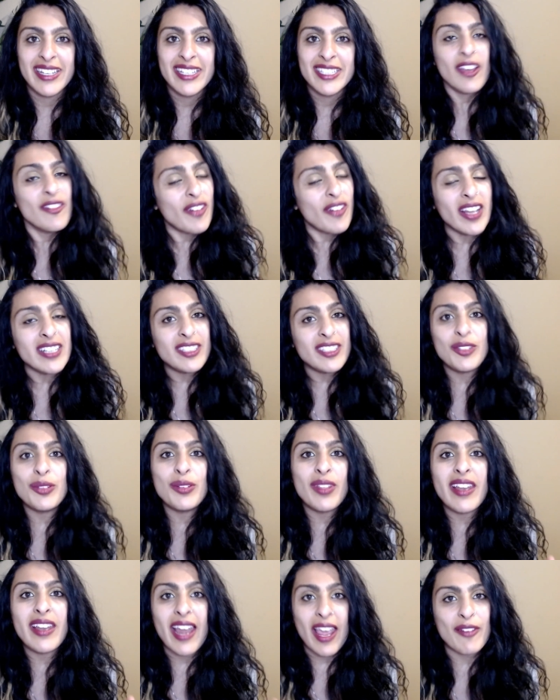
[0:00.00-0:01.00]
If I had to do
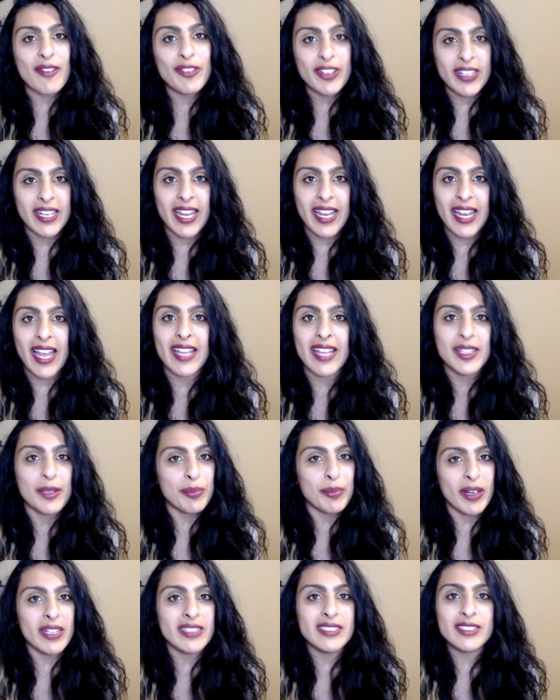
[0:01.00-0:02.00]
that every day at the
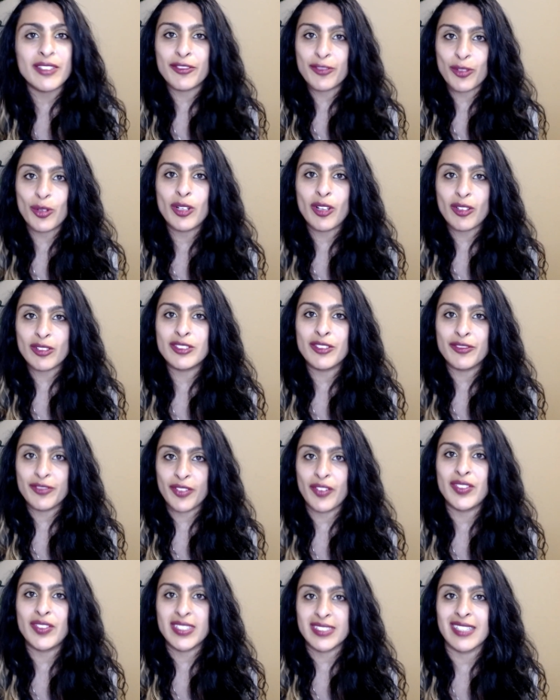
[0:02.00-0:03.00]
price of four dollars and
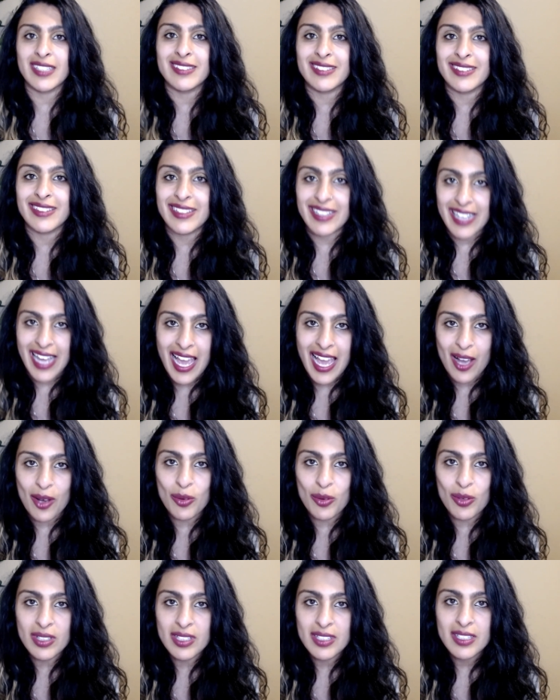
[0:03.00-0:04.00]
fifty cents
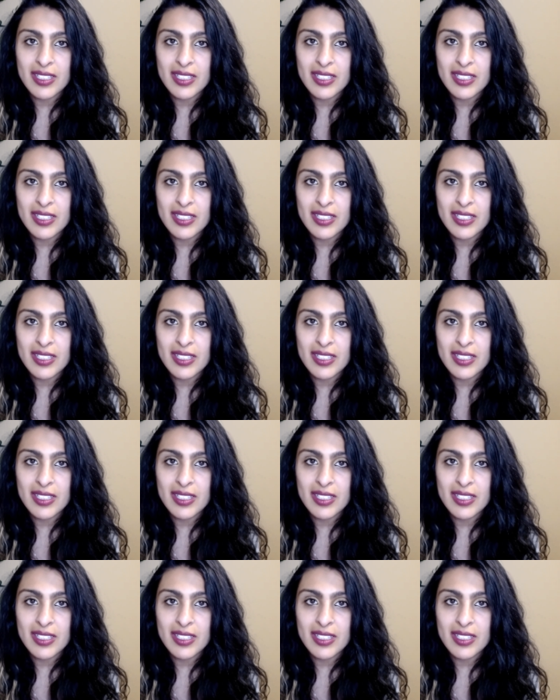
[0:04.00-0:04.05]
now,